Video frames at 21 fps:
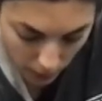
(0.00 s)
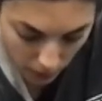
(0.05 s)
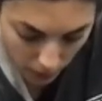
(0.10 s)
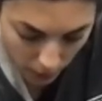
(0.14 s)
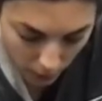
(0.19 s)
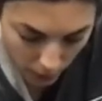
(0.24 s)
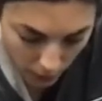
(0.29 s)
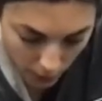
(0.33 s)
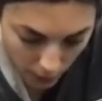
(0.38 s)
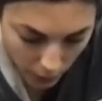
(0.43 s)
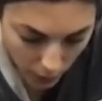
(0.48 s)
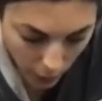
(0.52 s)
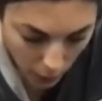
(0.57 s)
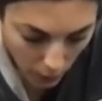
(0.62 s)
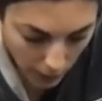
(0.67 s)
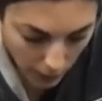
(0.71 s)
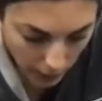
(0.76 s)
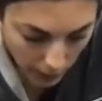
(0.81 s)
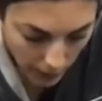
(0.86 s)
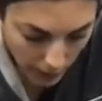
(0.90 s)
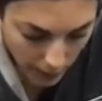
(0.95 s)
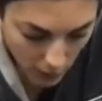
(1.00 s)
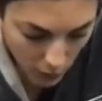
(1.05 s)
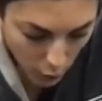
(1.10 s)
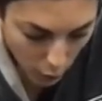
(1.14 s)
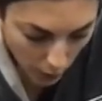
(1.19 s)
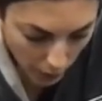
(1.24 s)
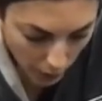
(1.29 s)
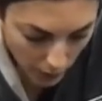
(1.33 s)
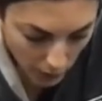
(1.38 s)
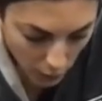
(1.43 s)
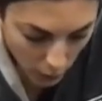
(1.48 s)
We're doing one last
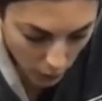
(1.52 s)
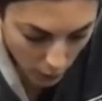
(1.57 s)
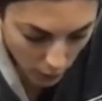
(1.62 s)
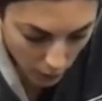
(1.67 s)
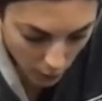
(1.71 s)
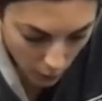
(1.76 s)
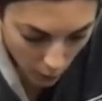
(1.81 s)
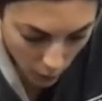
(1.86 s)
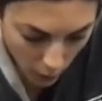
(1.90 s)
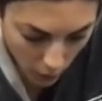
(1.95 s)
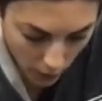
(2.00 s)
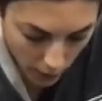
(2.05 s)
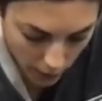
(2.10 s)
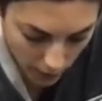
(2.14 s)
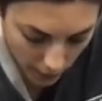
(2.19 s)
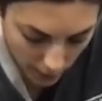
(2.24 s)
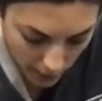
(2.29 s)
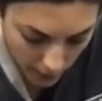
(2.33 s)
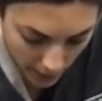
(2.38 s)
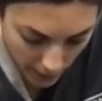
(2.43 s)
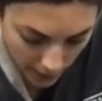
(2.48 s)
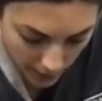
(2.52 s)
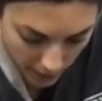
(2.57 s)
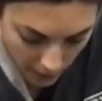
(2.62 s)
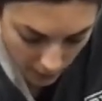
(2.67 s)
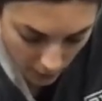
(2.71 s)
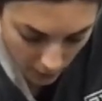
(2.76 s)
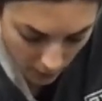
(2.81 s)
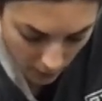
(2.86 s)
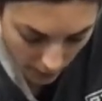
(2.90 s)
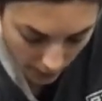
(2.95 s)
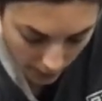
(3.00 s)
one. Squeeze your quad as hard as
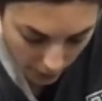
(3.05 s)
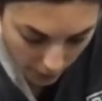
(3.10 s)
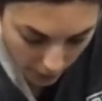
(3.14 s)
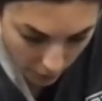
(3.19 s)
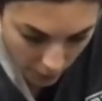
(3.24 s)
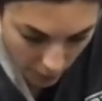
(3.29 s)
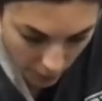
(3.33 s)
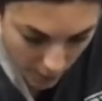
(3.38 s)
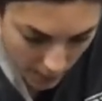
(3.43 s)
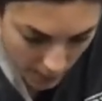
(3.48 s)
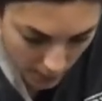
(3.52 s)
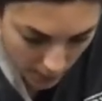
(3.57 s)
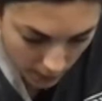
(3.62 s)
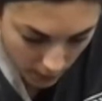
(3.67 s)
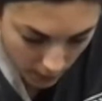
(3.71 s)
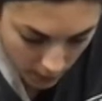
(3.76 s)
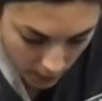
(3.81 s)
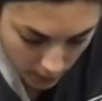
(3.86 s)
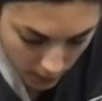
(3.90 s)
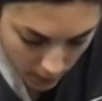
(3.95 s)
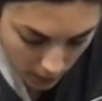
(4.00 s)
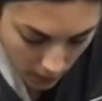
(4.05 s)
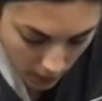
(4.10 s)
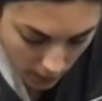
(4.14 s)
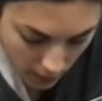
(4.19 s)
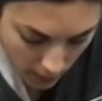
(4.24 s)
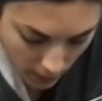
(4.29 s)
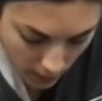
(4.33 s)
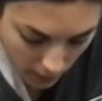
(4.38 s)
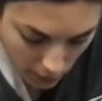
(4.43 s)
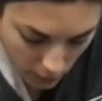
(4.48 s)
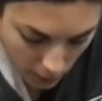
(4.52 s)
you can first.
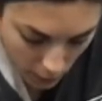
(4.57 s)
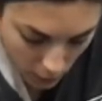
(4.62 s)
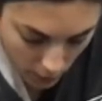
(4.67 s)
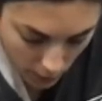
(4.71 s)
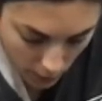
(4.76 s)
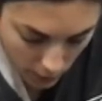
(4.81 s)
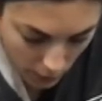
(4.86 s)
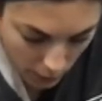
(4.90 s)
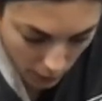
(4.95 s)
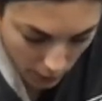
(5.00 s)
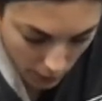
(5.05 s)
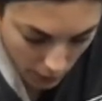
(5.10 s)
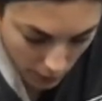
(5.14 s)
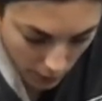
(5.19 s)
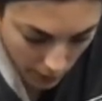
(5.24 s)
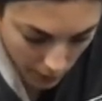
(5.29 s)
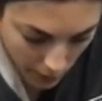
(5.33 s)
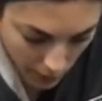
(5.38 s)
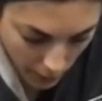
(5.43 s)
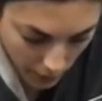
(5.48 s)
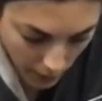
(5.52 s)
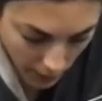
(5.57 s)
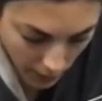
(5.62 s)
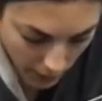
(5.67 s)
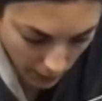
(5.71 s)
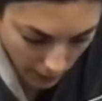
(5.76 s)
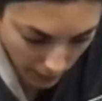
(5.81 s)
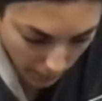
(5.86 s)
Squeeze, squeeze, squeeze, squeeze.